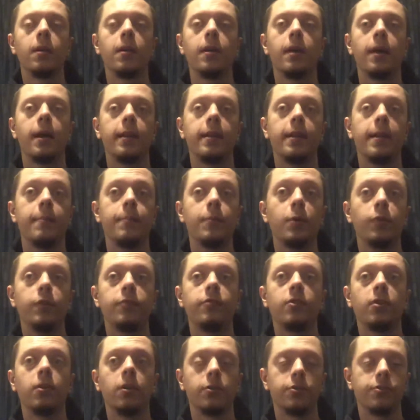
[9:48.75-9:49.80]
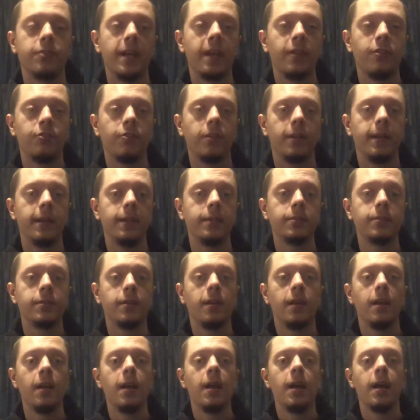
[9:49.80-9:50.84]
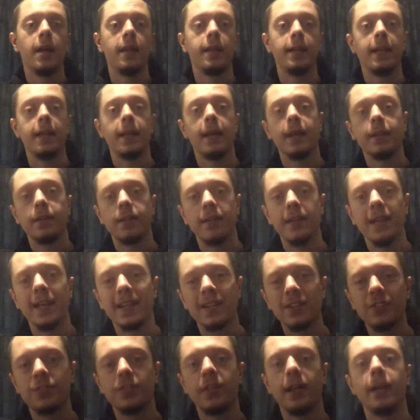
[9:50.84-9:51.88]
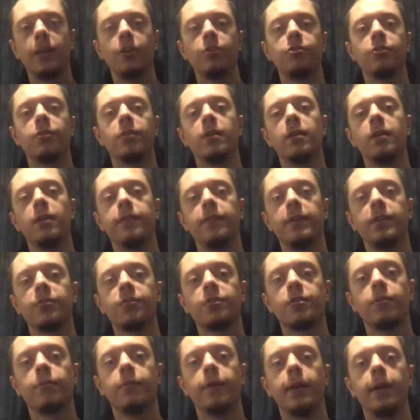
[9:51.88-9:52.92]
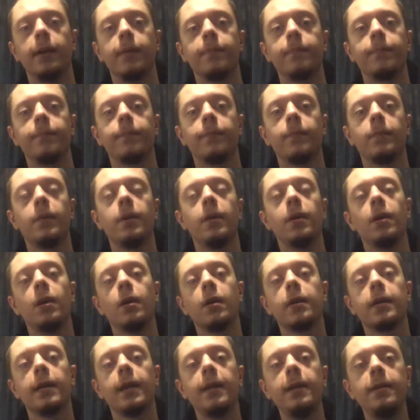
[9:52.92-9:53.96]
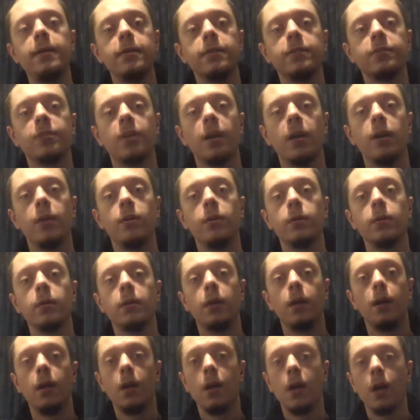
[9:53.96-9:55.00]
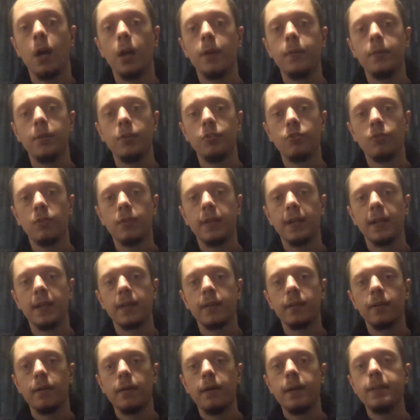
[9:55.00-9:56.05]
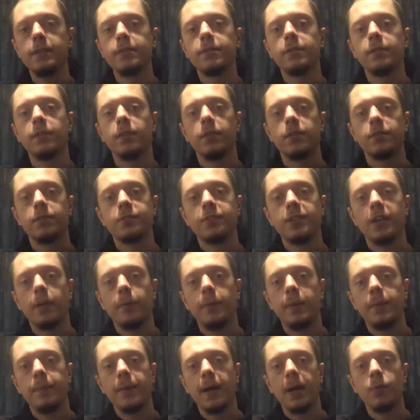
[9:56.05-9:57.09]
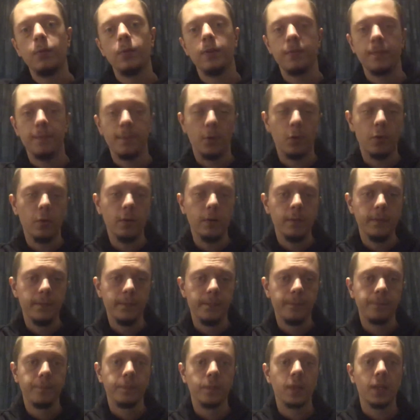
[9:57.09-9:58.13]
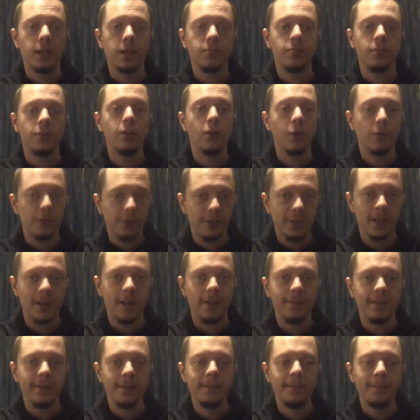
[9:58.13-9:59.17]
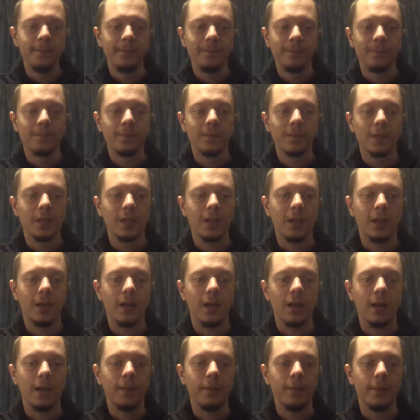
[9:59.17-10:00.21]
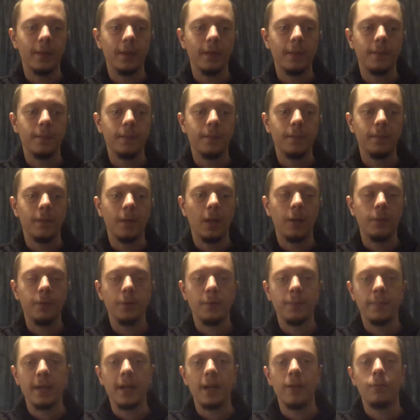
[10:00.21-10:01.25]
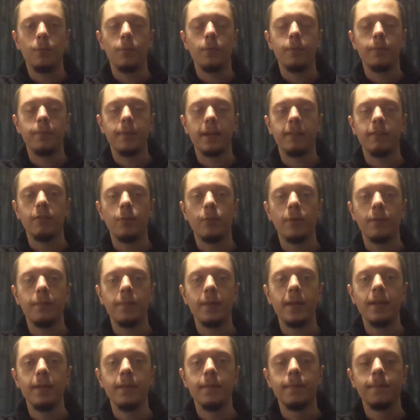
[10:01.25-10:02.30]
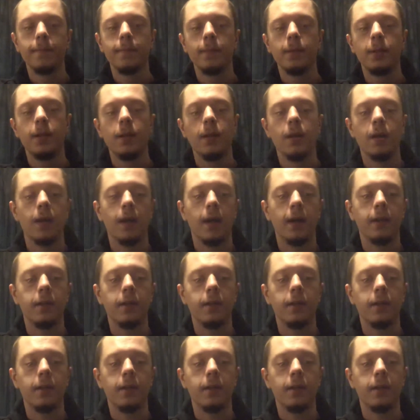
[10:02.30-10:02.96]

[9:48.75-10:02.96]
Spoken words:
and then moved to Los Angeles and then had the next stage of his career. Okay, so hope you enjoyed that, guys. As I say, I'll be back with more. There's a lot to cover, but I hope you're bearing with me. And